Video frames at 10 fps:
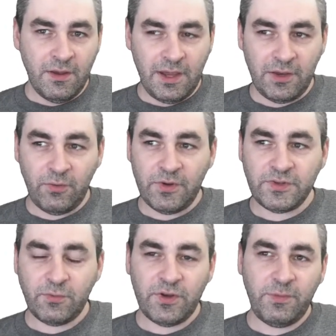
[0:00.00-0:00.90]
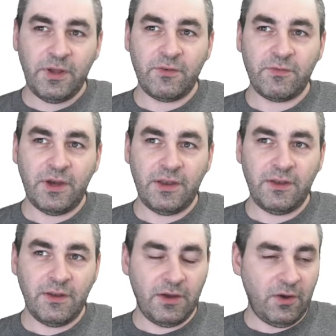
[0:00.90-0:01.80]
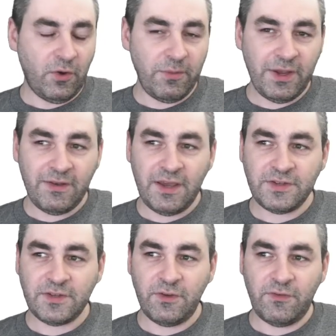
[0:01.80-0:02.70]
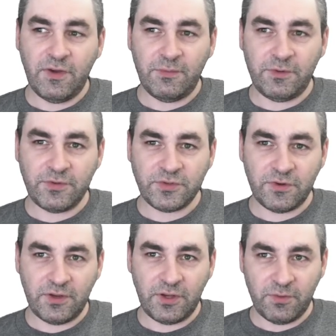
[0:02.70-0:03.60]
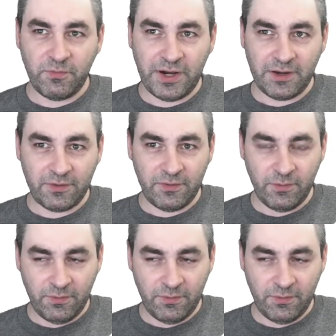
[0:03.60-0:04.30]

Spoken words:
And you also want to be able to run automated tests that you develop to ensure that your product,